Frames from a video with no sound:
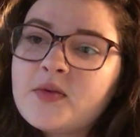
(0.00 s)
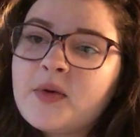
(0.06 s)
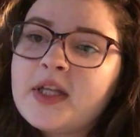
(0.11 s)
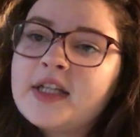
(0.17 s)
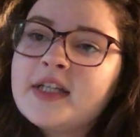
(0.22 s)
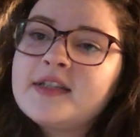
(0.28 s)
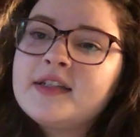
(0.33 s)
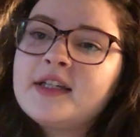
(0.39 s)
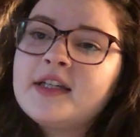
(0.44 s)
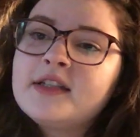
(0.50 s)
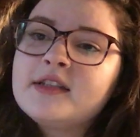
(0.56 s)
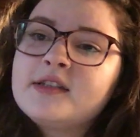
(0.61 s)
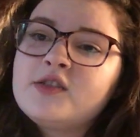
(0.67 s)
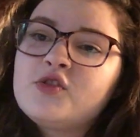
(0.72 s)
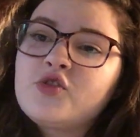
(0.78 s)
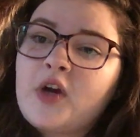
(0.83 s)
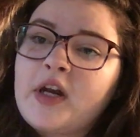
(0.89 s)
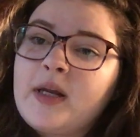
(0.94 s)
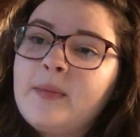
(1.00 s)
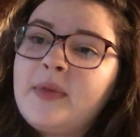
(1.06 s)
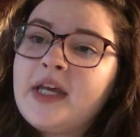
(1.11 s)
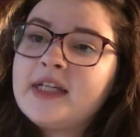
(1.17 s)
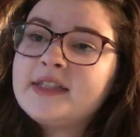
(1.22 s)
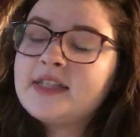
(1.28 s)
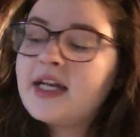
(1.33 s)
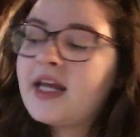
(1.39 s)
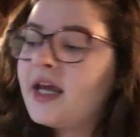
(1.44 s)
doing this is joining
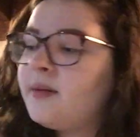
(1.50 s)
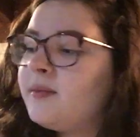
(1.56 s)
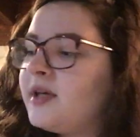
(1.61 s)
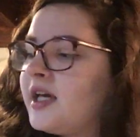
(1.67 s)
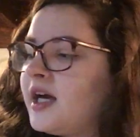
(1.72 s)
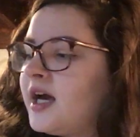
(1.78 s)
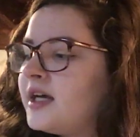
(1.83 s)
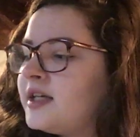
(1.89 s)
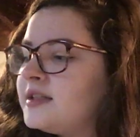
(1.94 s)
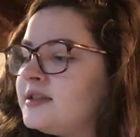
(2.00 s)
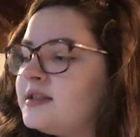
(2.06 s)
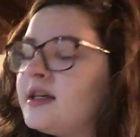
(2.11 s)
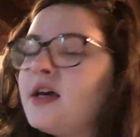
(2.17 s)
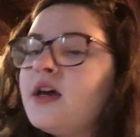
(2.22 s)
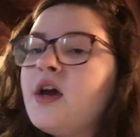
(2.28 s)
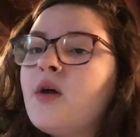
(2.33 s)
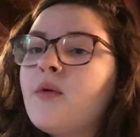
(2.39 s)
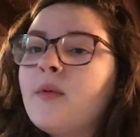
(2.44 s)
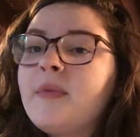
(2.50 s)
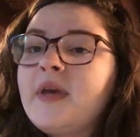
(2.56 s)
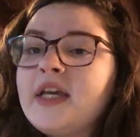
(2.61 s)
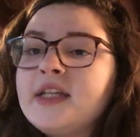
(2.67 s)
PSNA, because when